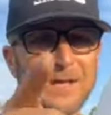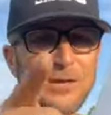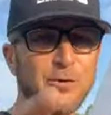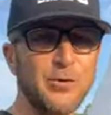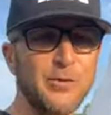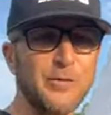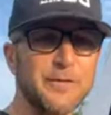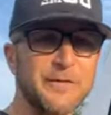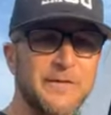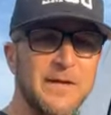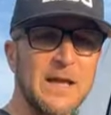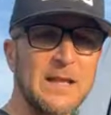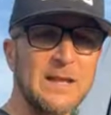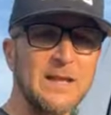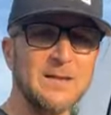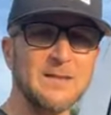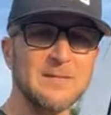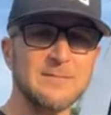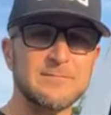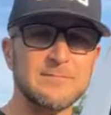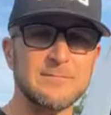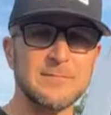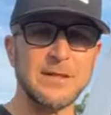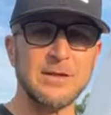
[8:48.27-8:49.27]
you
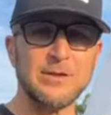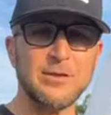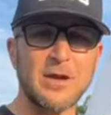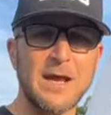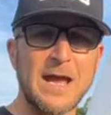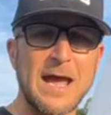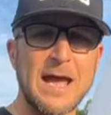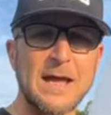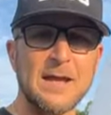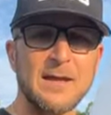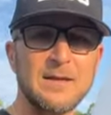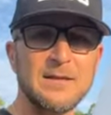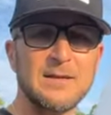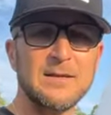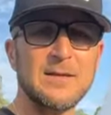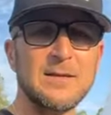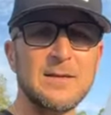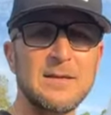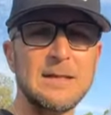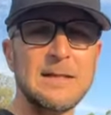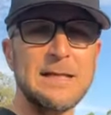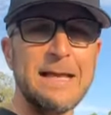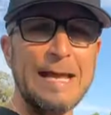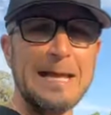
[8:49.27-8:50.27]
fella, little guy.
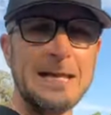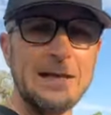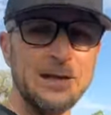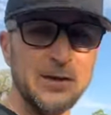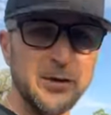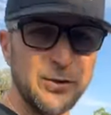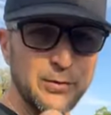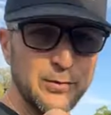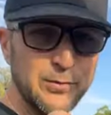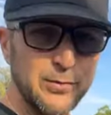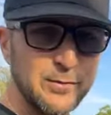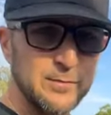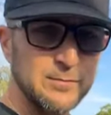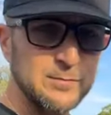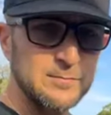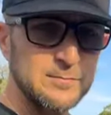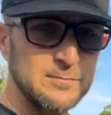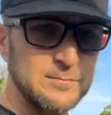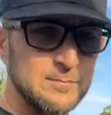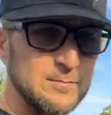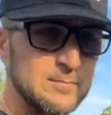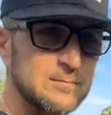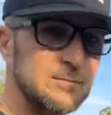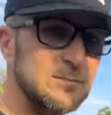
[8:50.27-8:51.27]
Hey, you
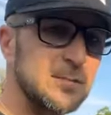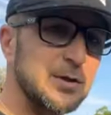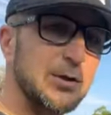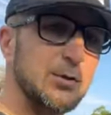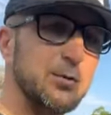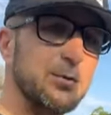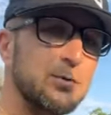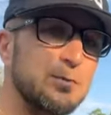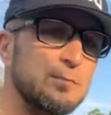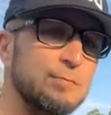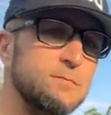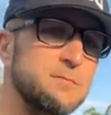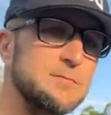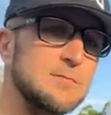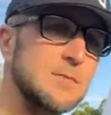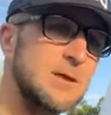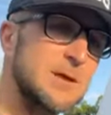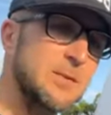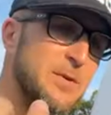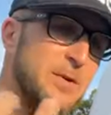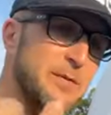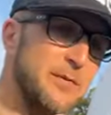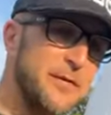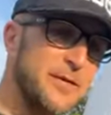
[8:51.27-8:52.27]

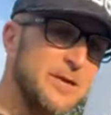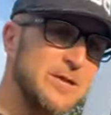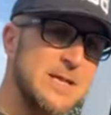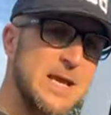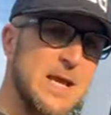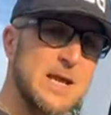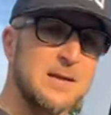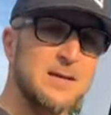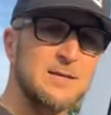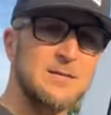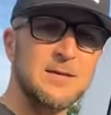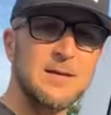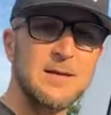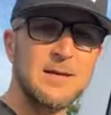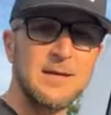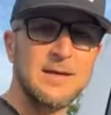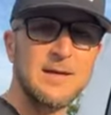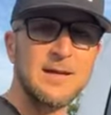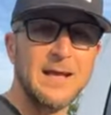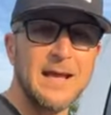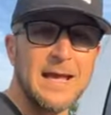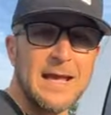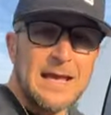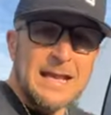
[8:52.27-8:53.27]
come here for a second.
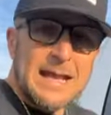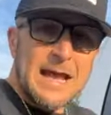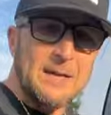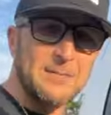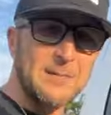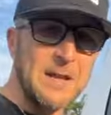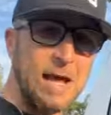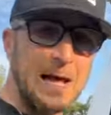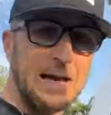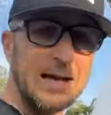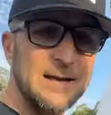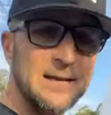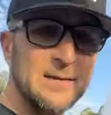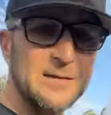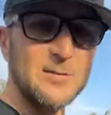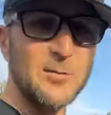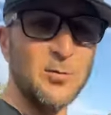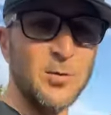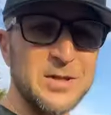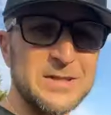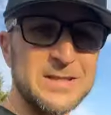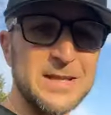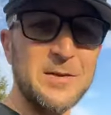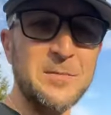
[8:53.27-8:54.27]
And I'm like,
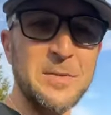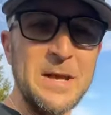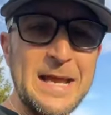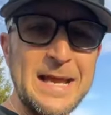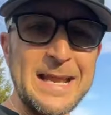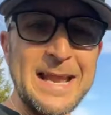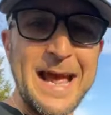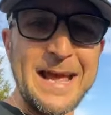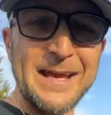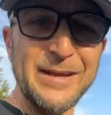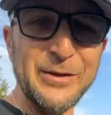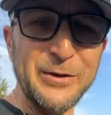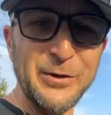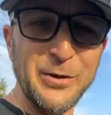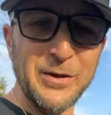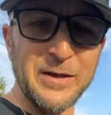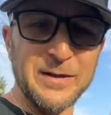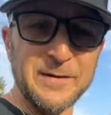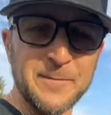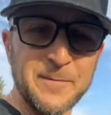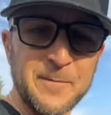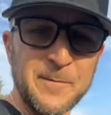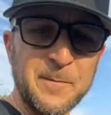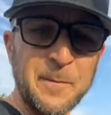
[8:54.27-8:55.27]
what's up, man? How you
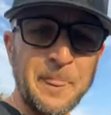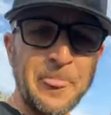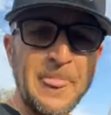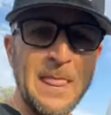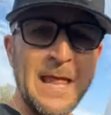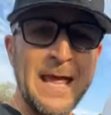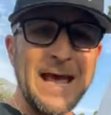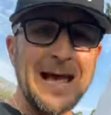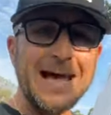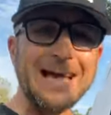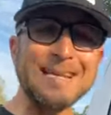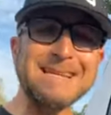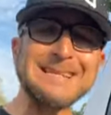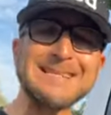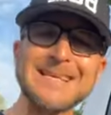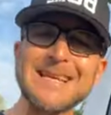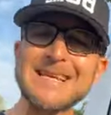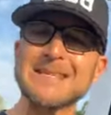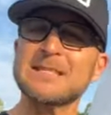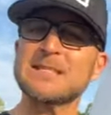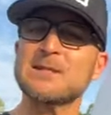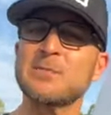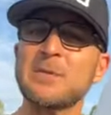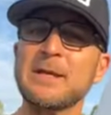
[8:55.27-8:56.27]
doing? And he
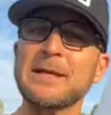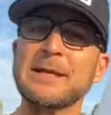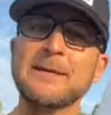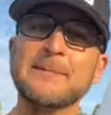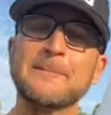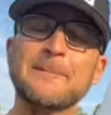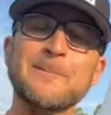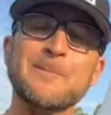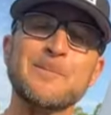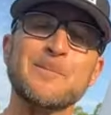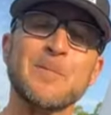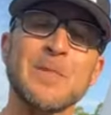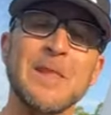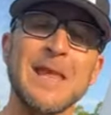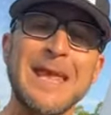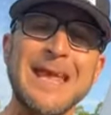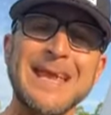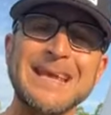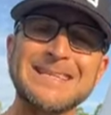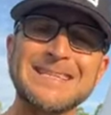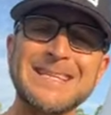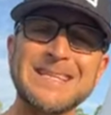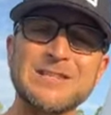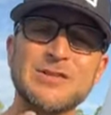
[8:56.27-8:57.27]
says,
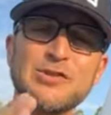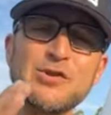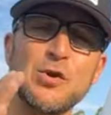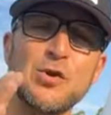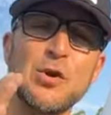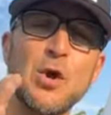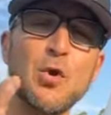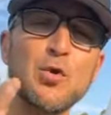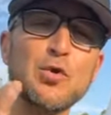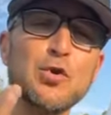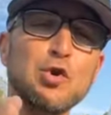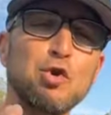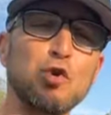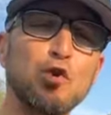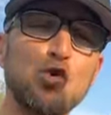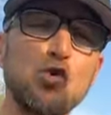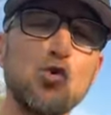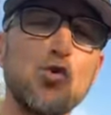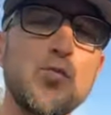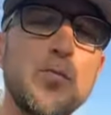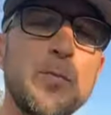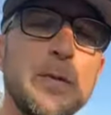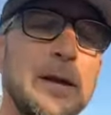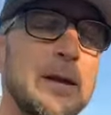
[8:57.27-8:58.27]
you know,
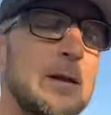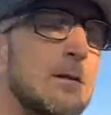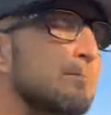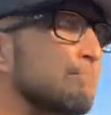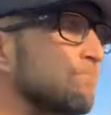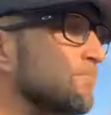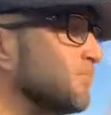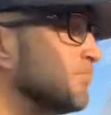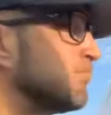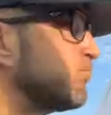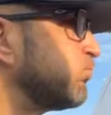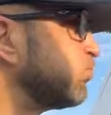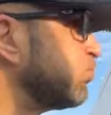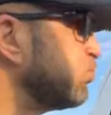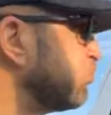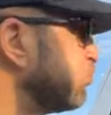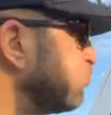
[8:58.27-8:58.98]
you've been